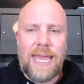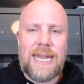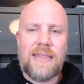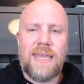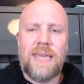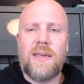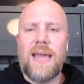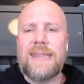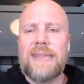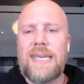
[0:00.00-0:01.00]
And I
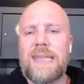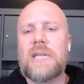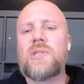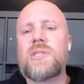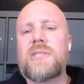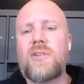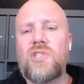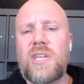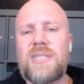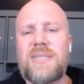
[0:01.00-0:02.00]
think there's
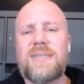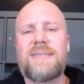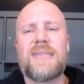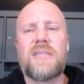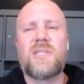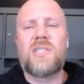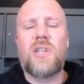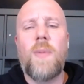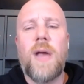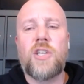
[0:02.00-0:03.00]
just
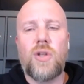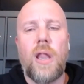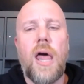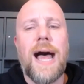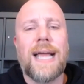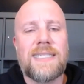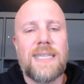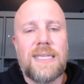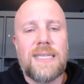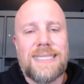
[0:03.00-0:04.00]
so much loss
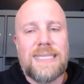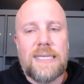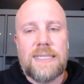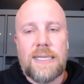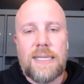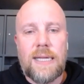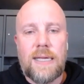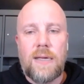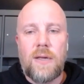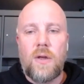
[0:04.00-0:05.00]
in this season.
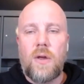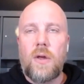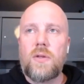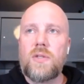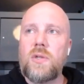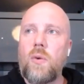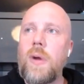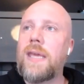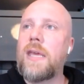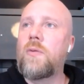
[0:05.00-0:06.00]
So
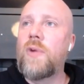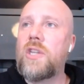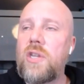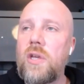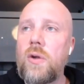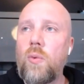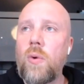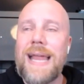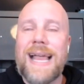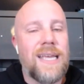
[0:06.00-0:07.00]
what can we do?
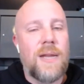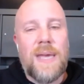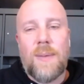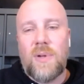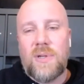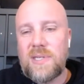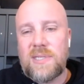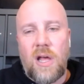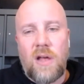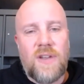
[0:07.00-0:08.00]
We're not going to be able to
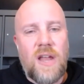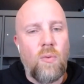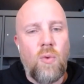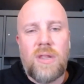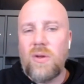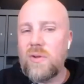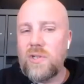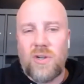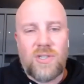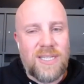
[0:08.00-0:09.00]
solve, not one local
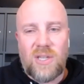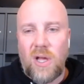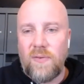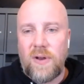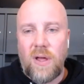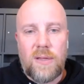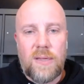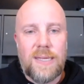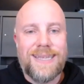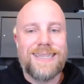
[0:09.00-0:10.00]
church can solve it all.
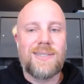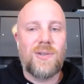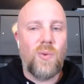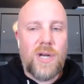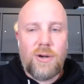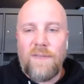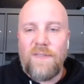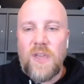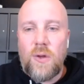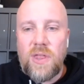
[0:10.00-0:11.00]
So what are a
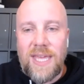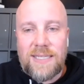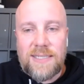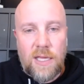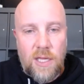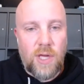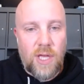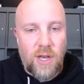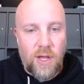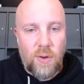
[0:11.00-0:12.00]
few things that you
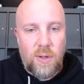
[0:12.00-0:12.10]
can do?